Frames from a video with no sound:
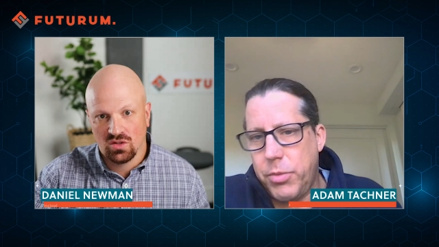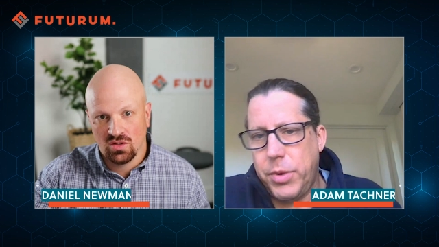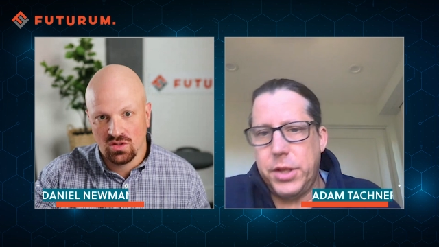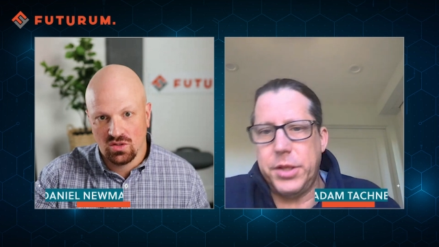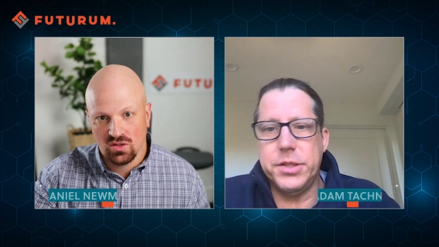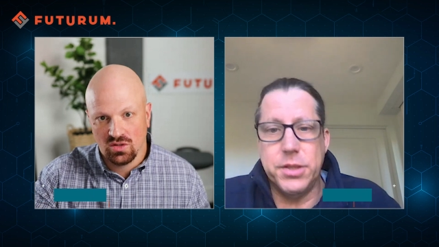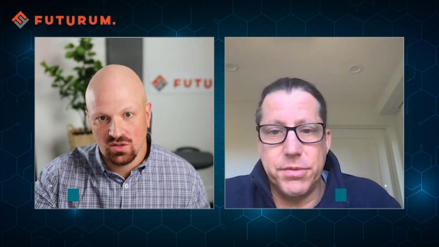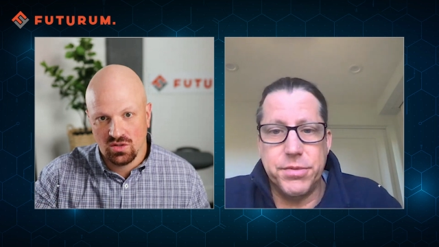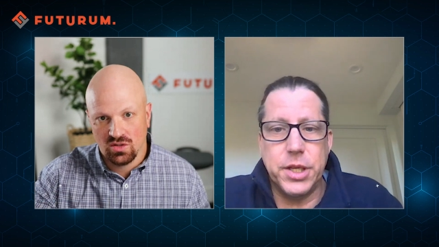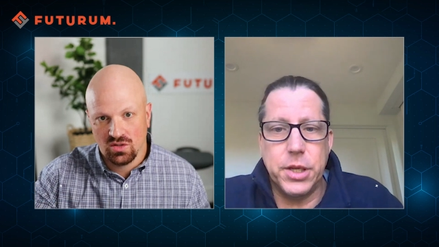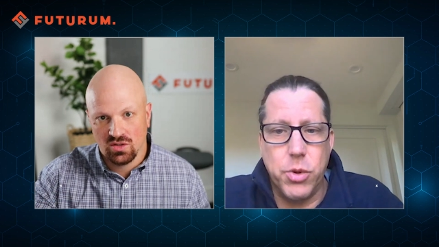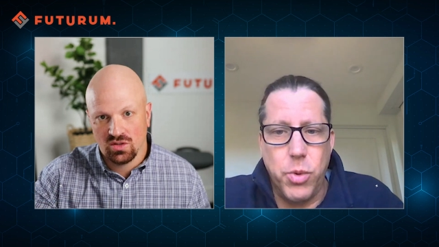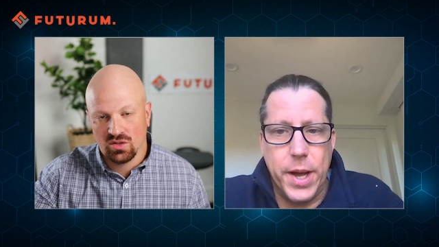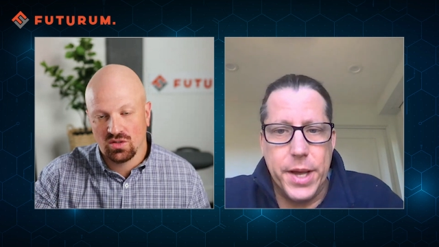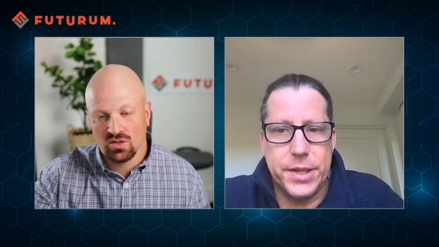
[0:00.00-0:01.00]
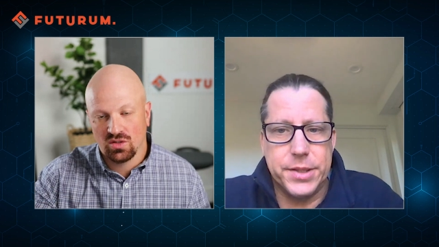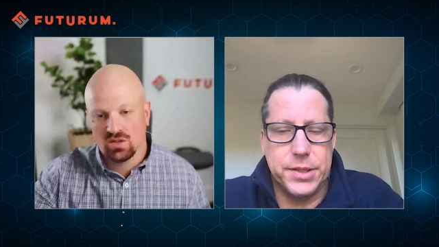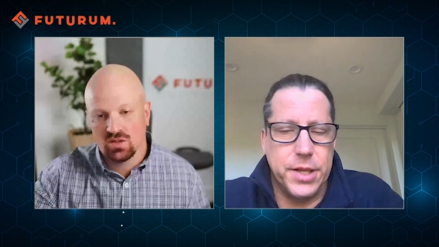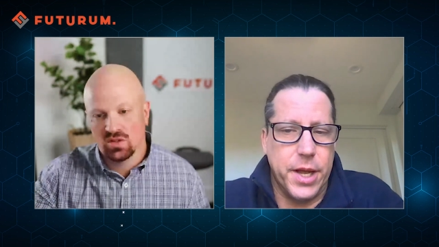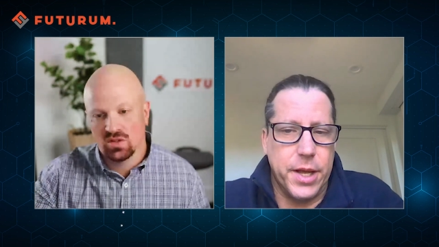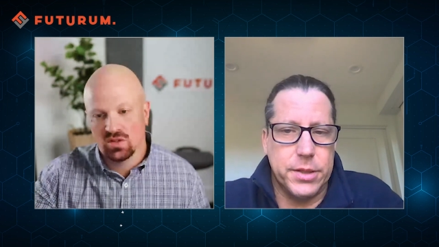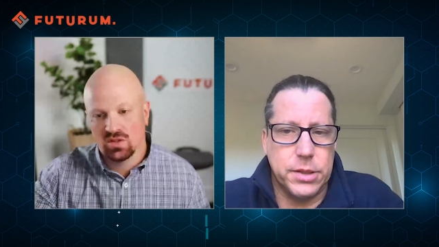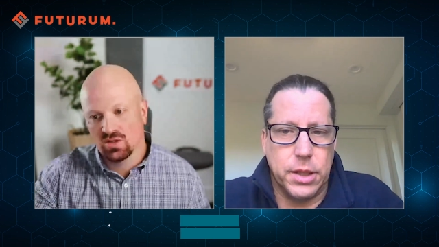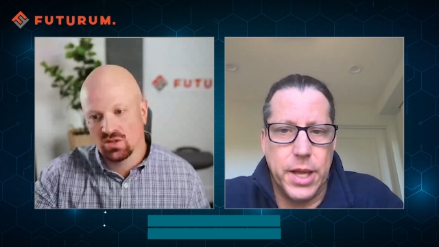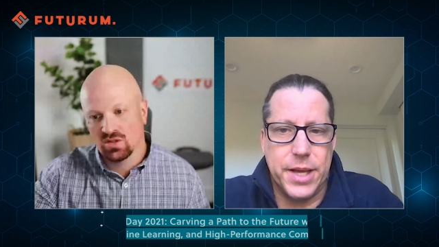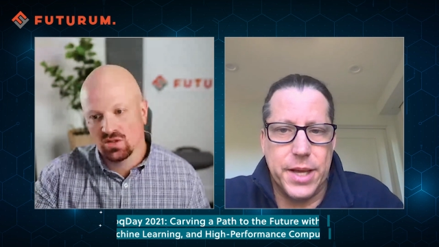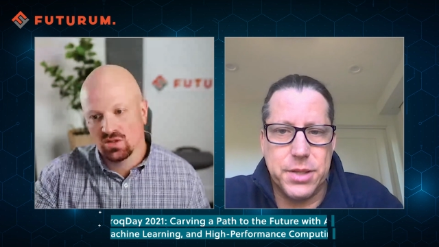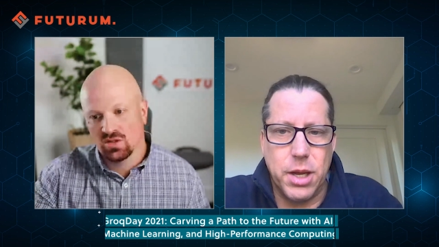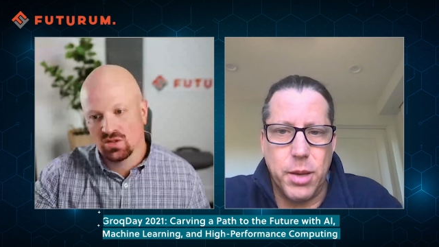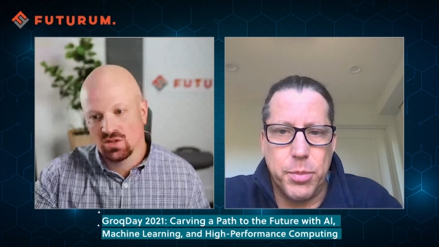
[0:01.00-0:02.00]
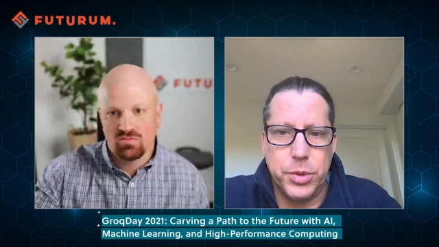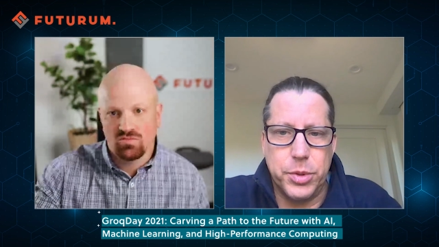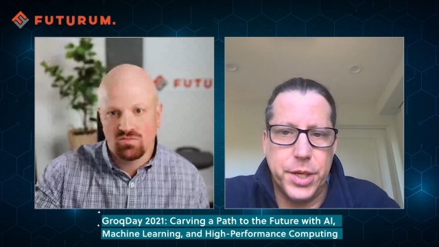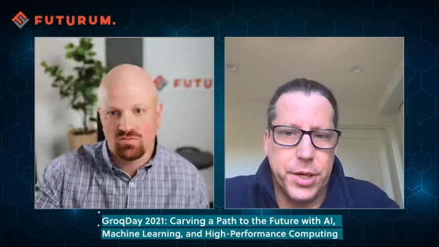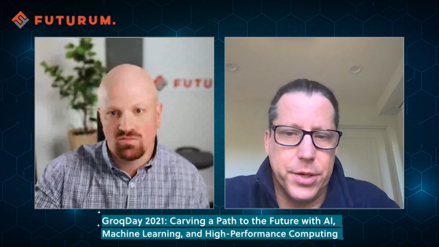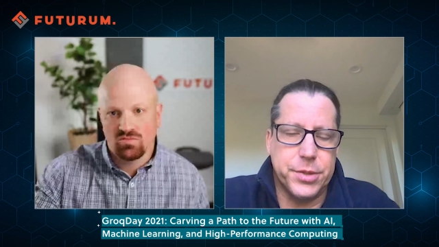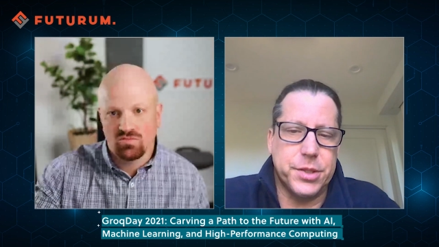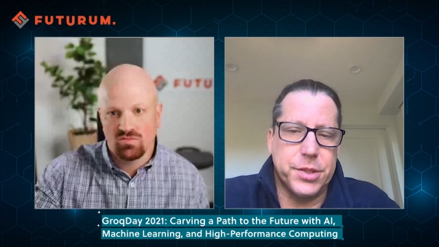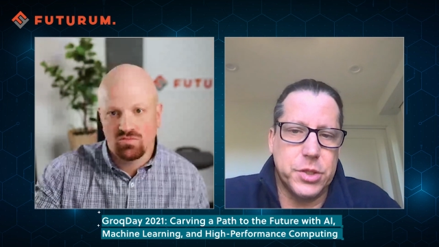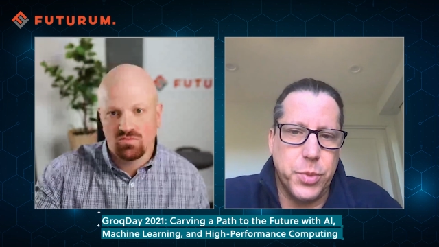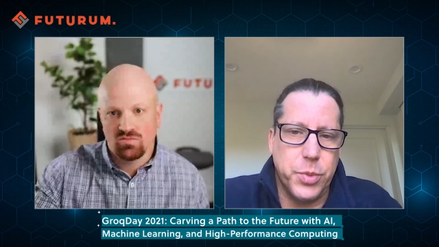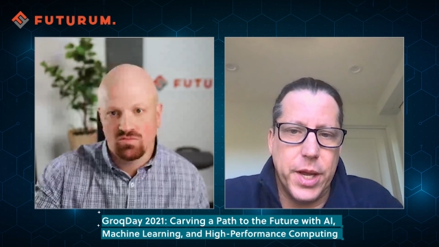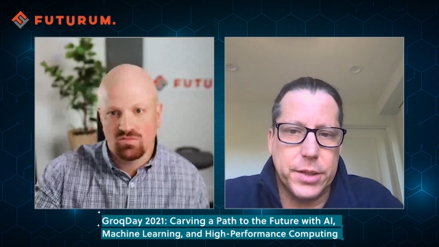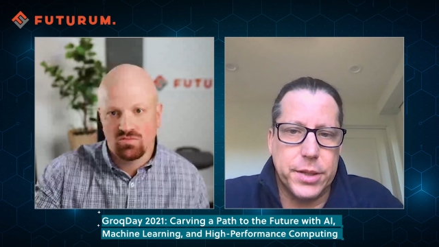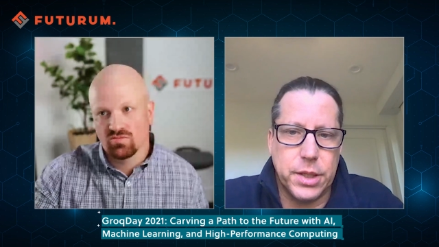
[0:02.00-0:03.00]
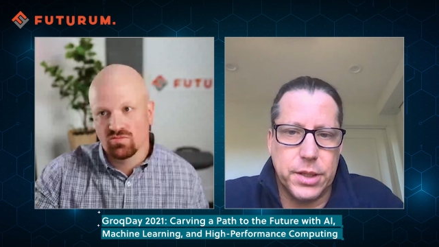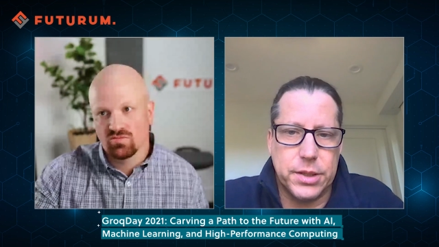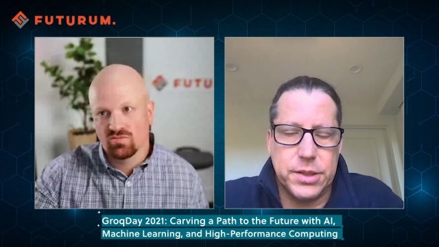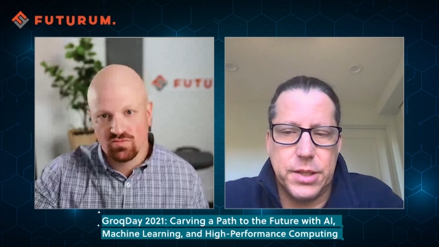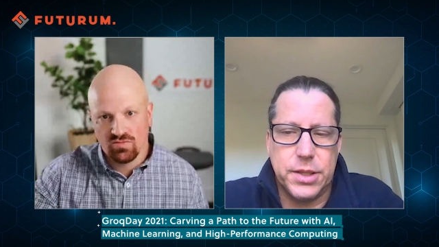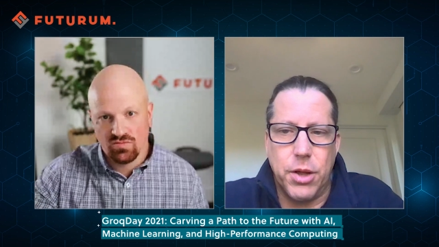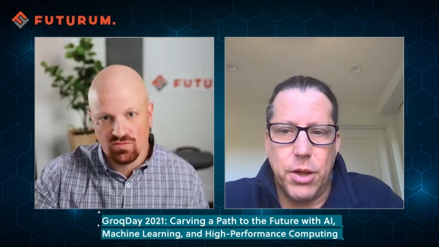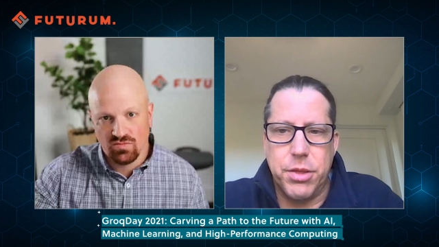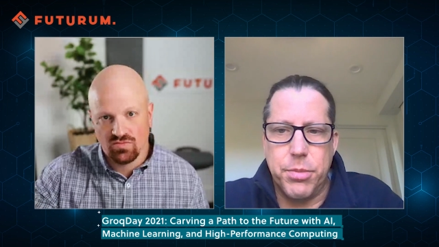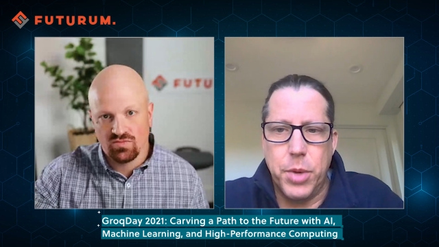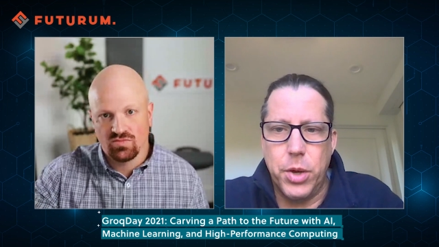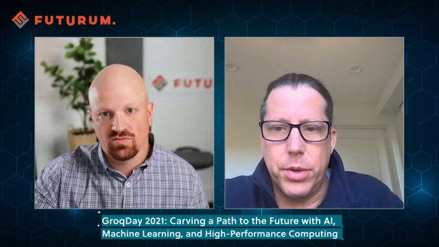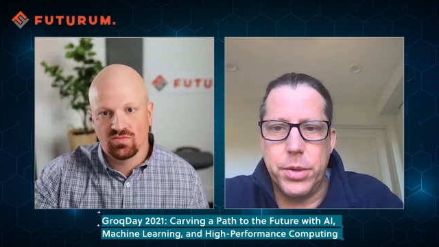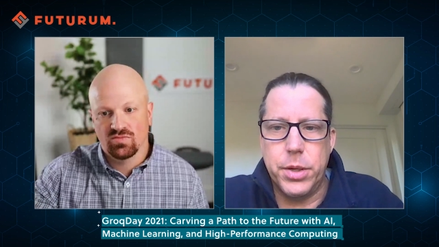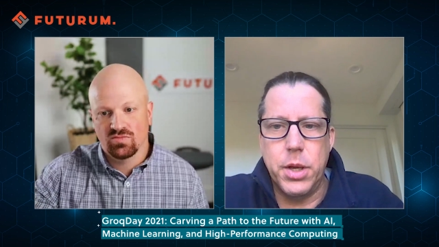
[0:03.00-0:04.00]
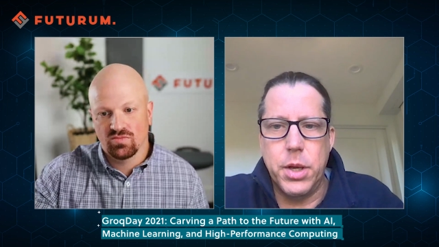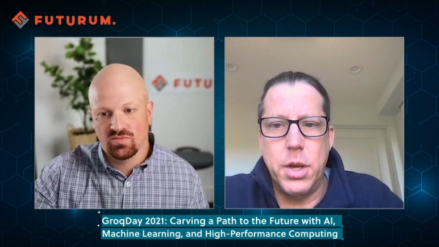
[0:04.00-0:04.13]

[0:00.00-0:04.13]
Speaker 1: relatively quiet stance the last couple of years since we exited stealth mode,